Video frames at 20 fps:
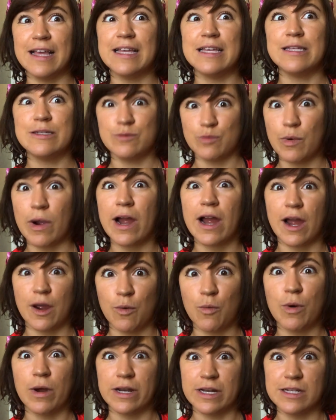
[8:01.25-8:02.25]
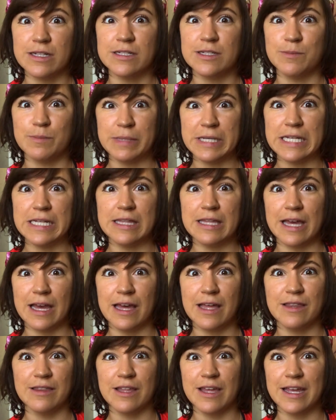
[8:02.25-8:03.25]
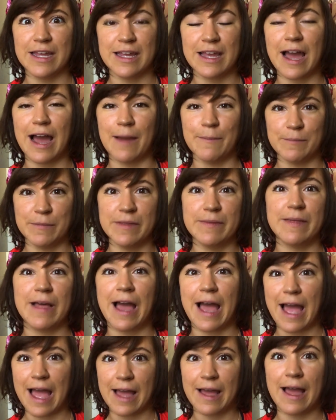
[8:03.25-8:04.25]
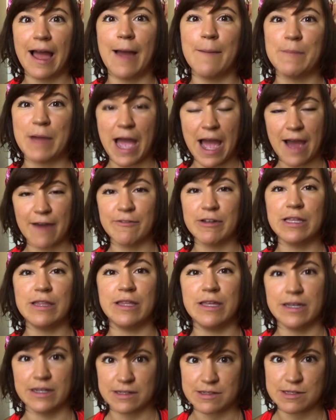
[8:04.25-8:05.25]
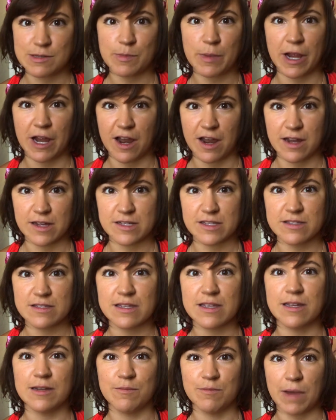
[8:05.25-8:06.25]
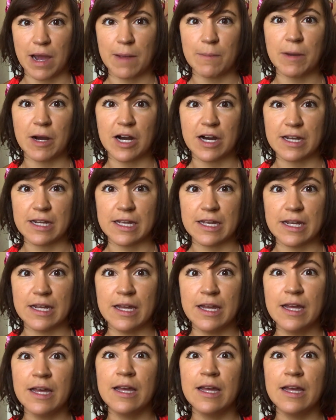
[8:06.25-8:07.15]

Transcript: is where I wanted to be then. Like I'm I'm having the experience in my body,